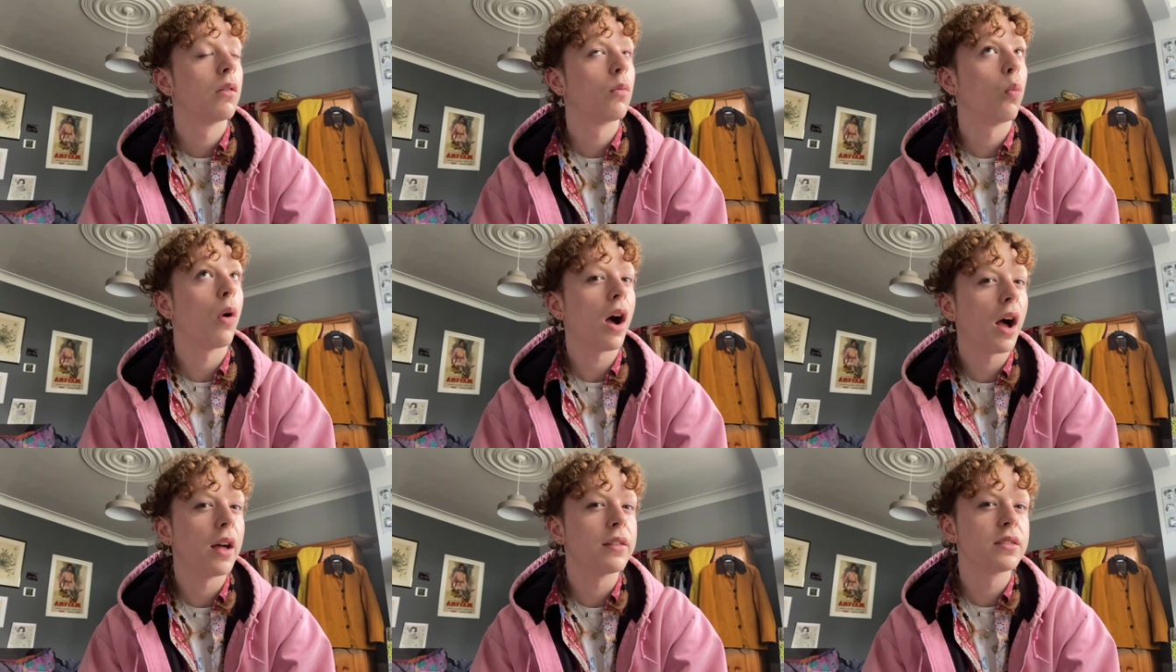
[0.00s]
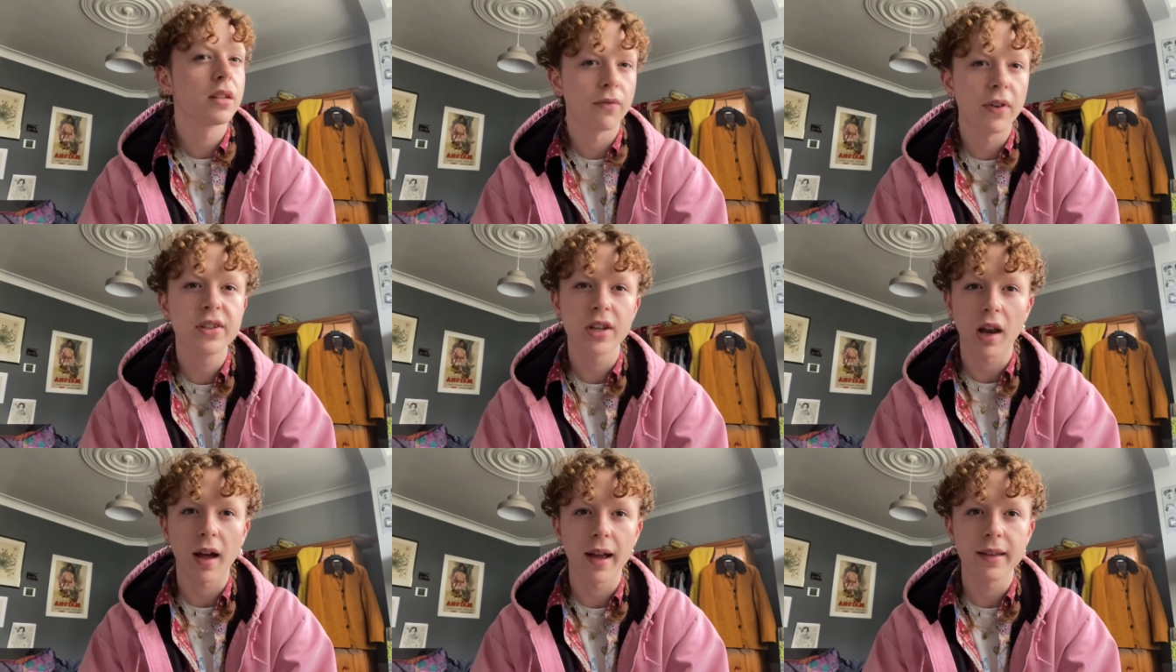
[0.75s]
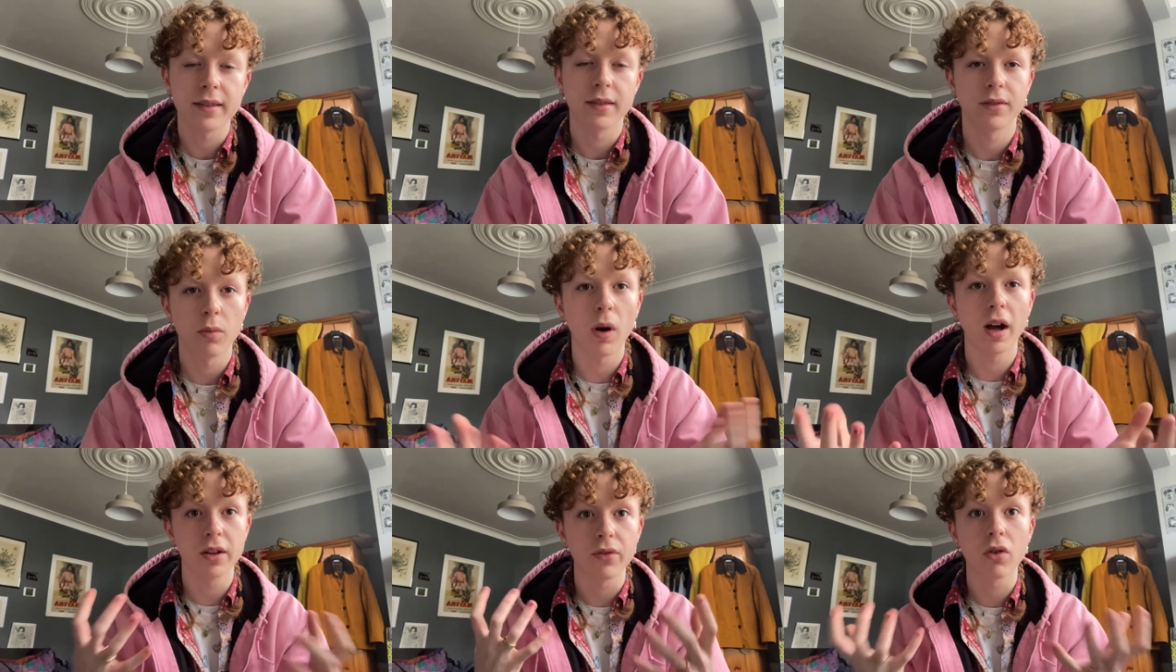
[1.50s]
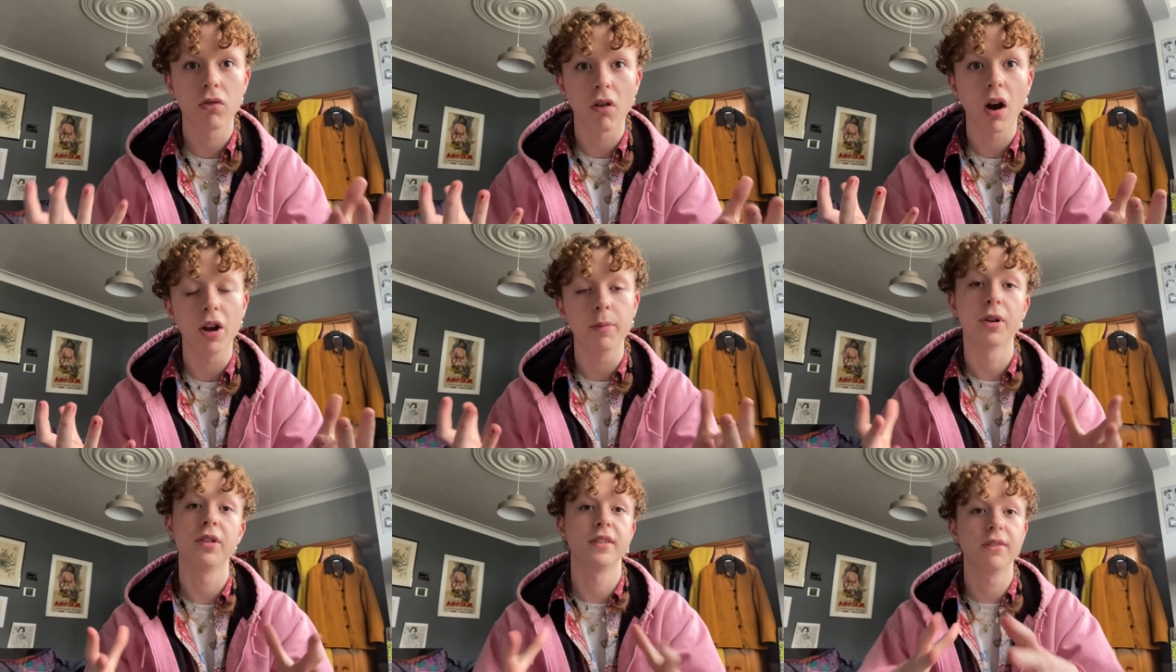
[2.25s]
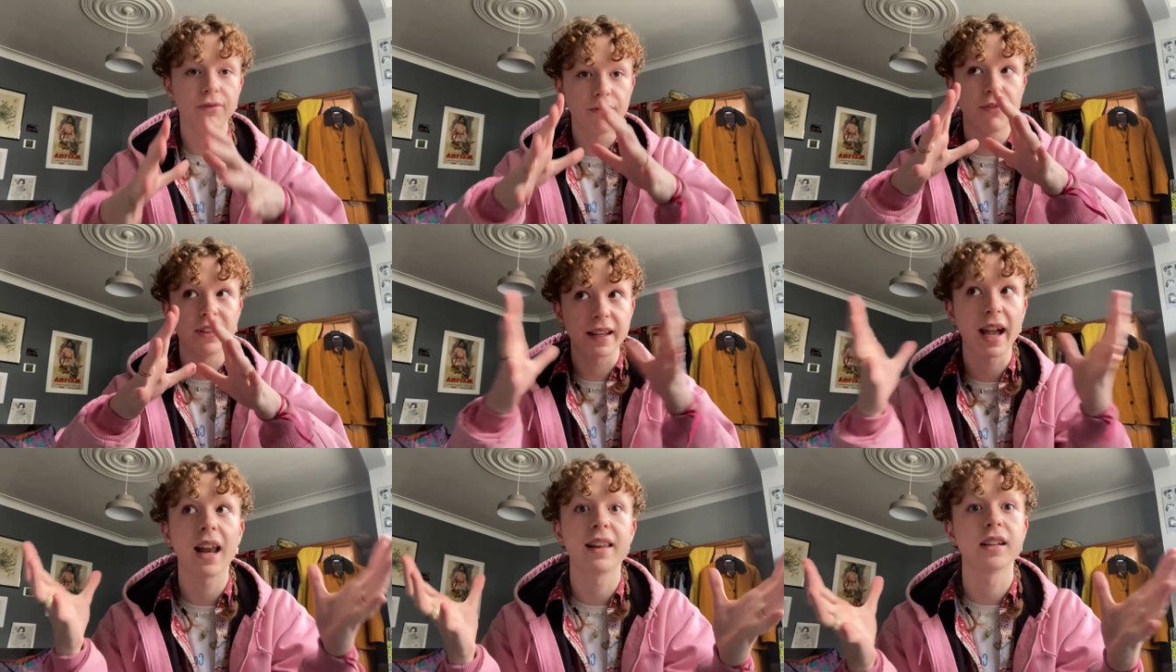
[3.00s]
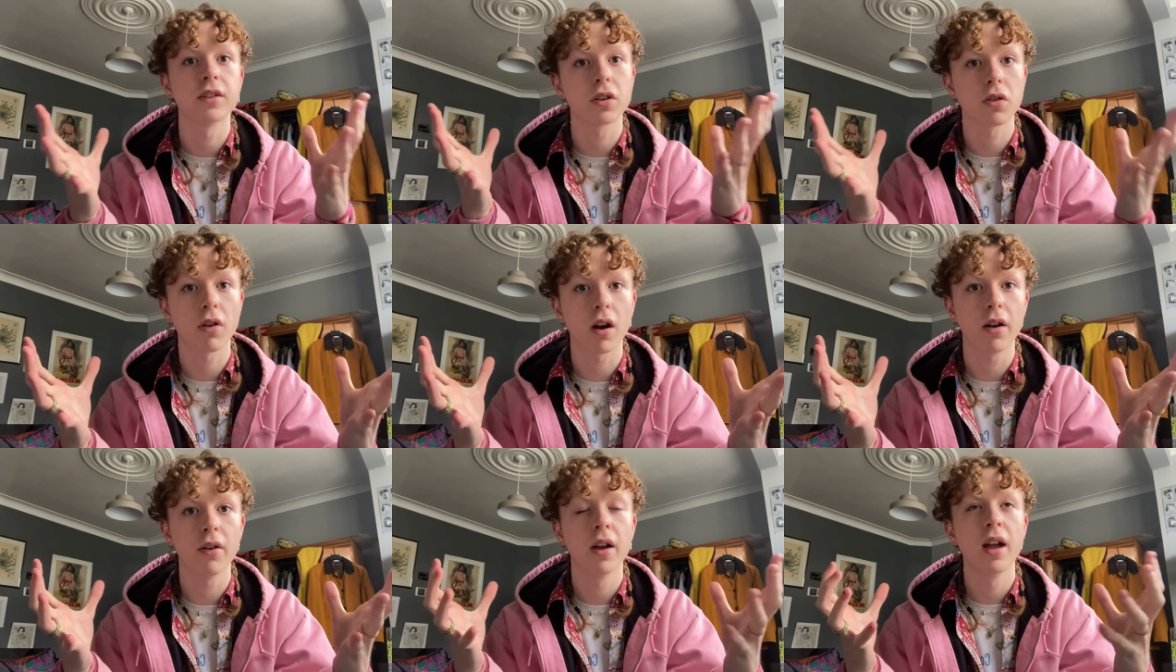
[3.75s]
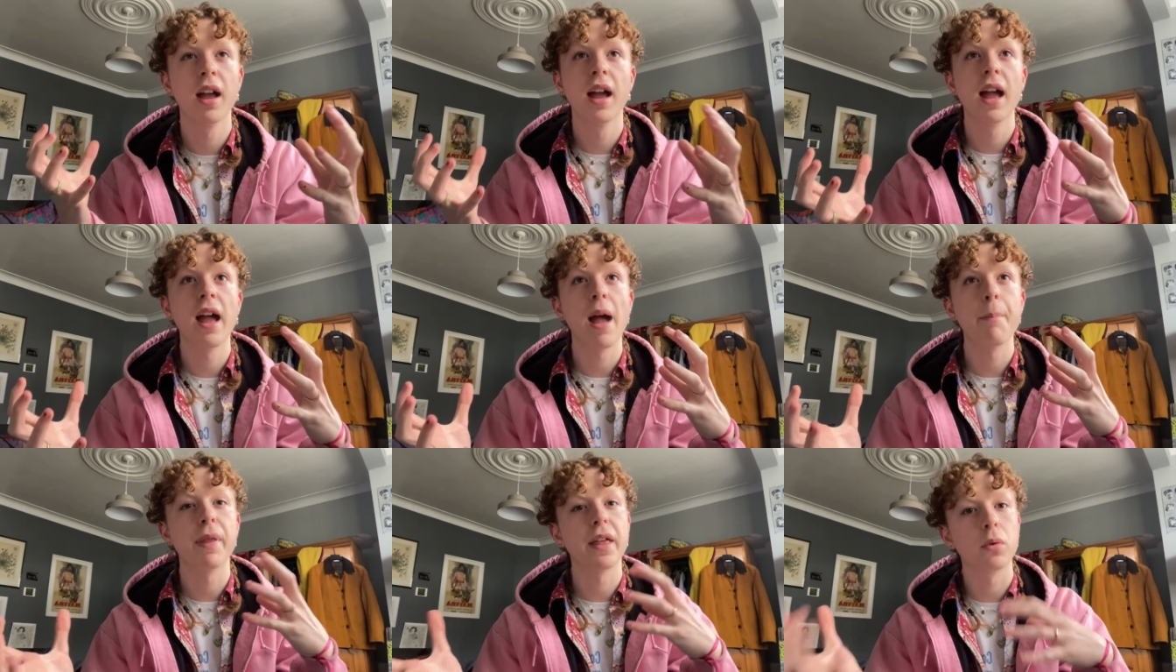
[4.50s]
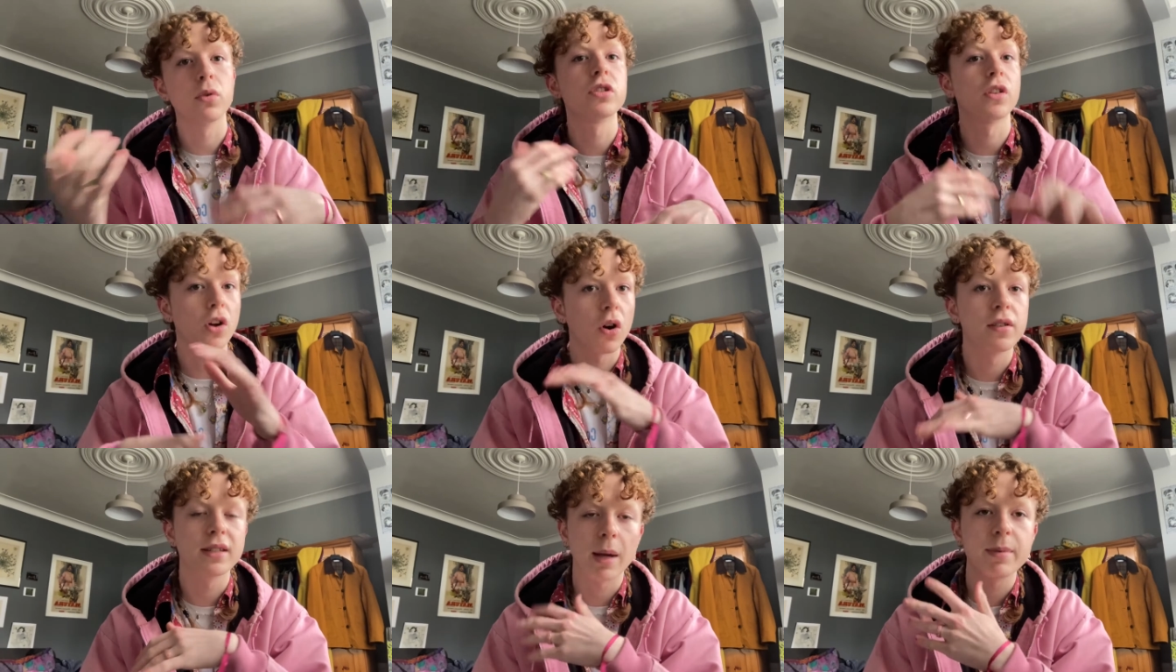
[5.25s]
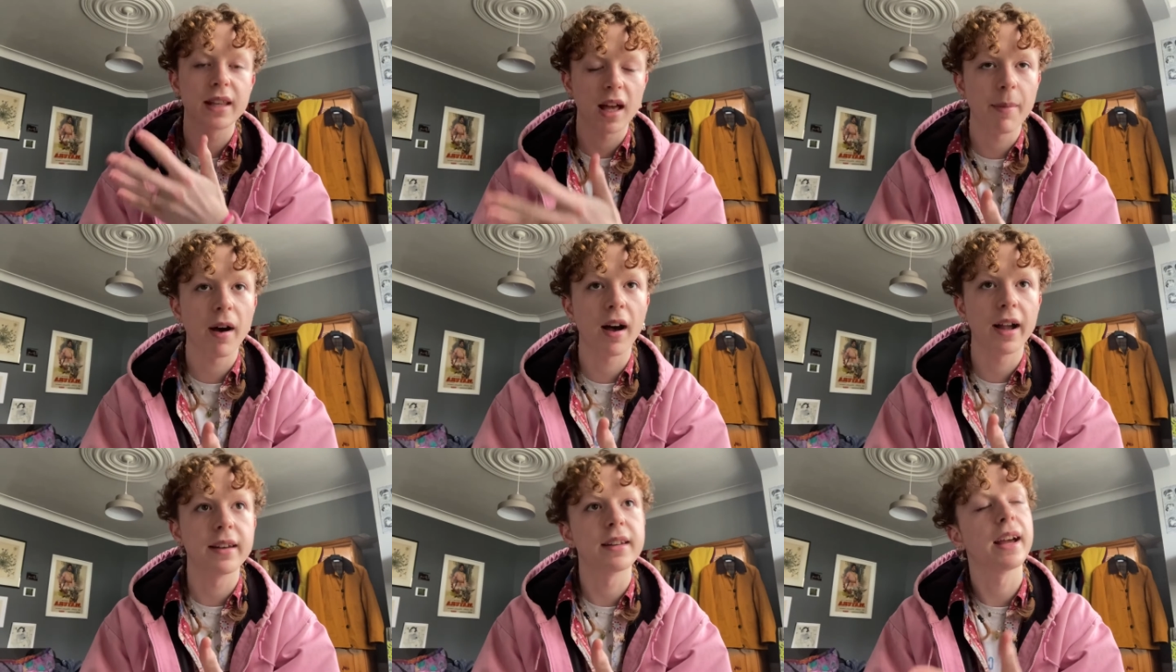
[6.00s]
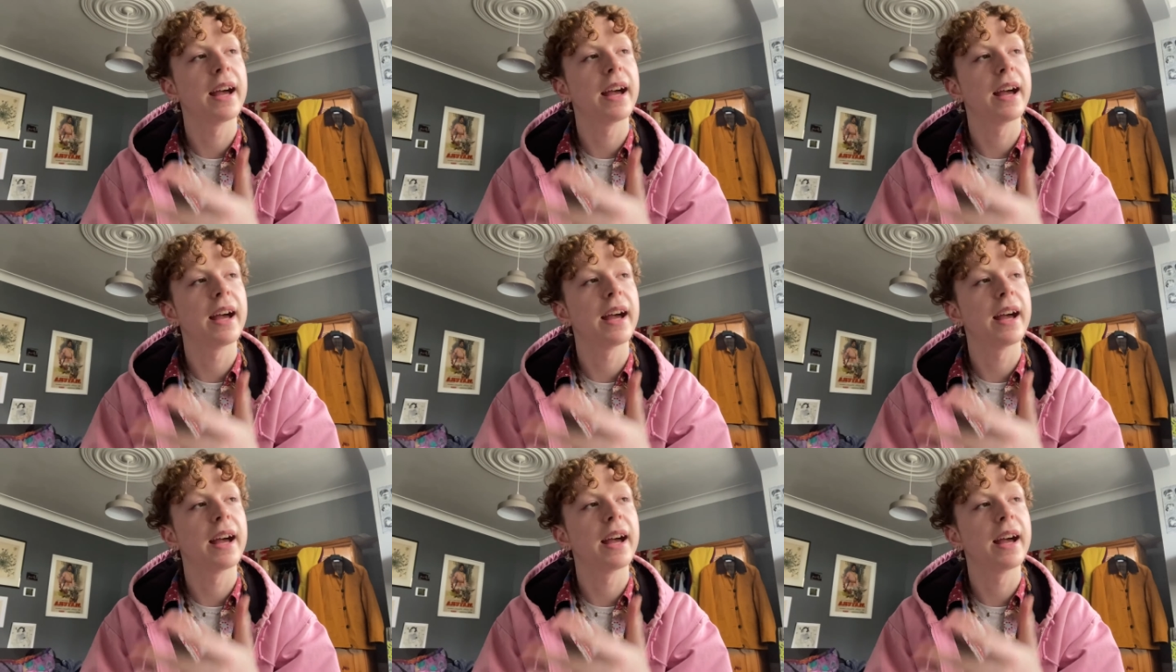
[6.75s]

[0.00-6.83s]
word to visualize the word of crow because the physicality of a crow, but then also the concepts that are behind it.